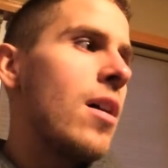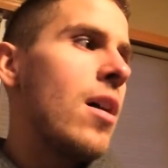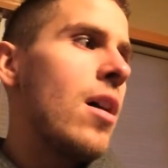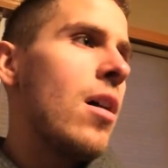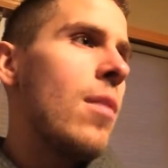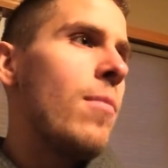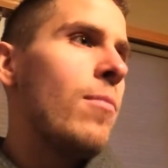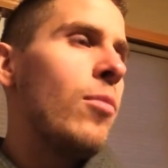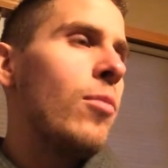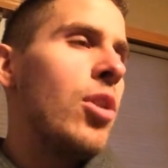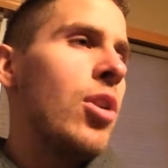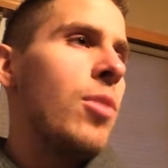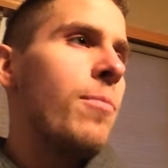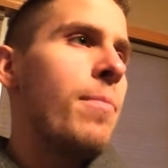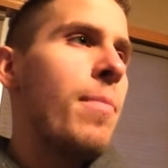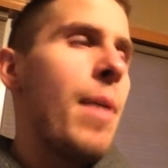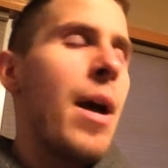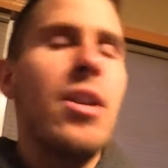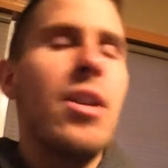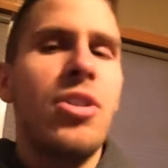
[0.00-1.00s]
Um, when you're
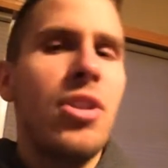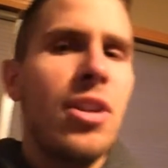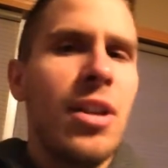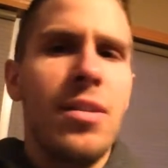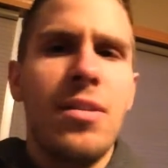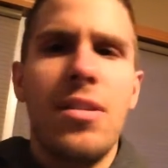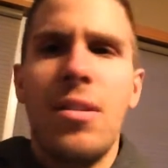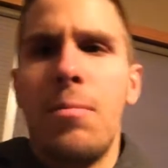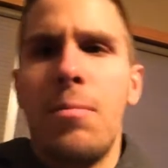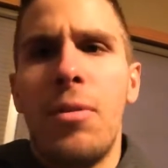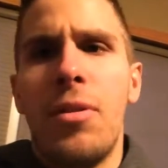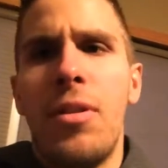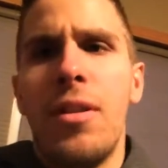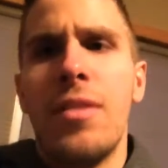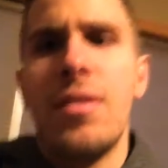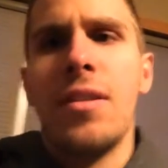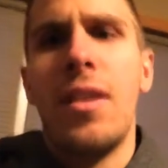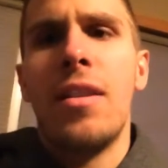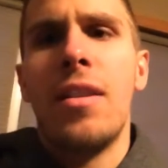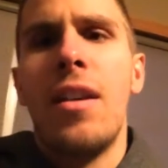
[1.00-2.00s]
benching and simple
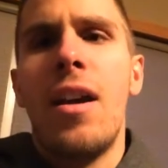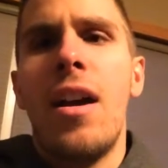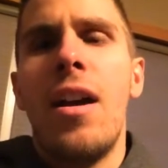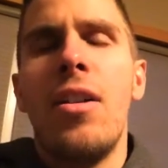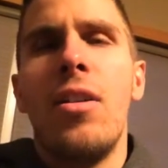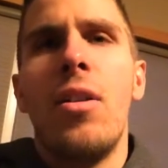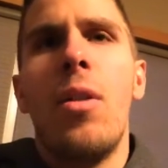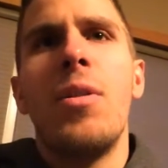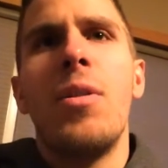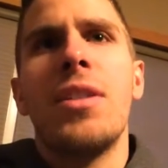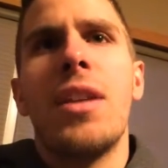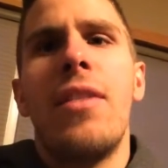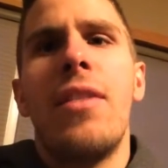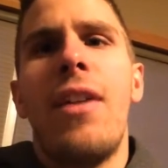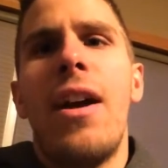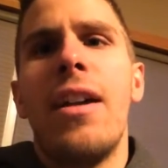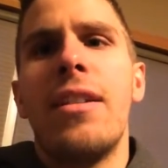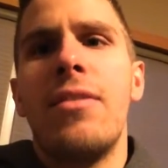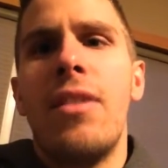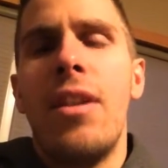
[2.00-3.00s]
things like that, you're always
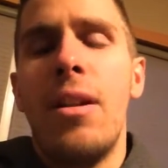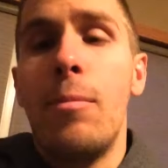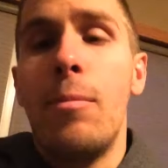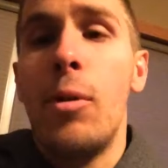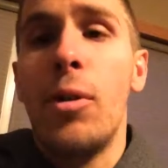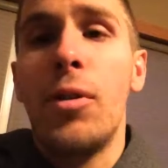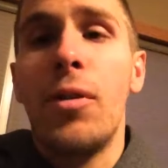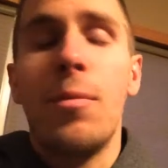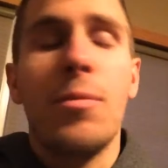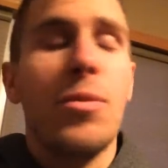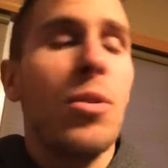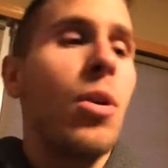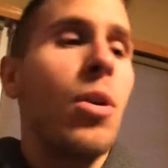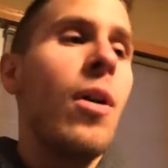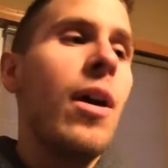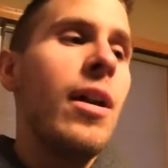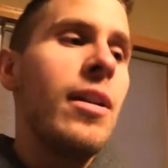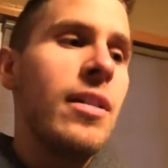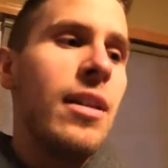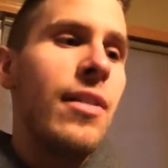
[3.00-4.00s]
kind of activating both of them. So
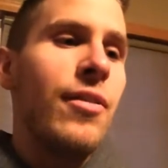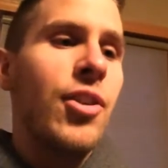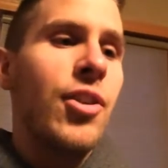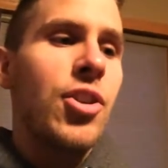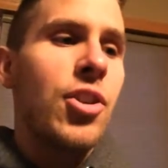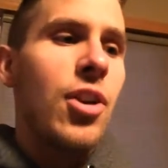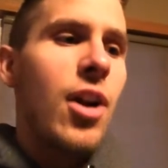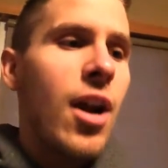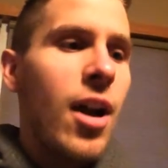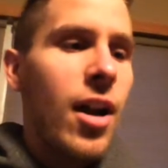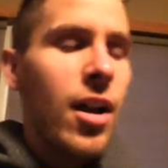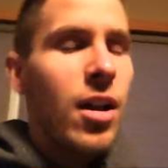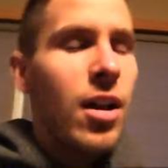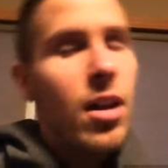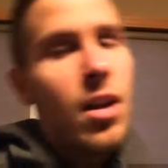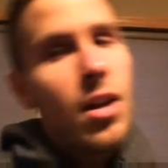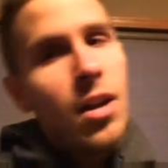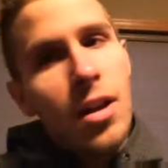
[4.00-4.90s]
go ahead and give it a try.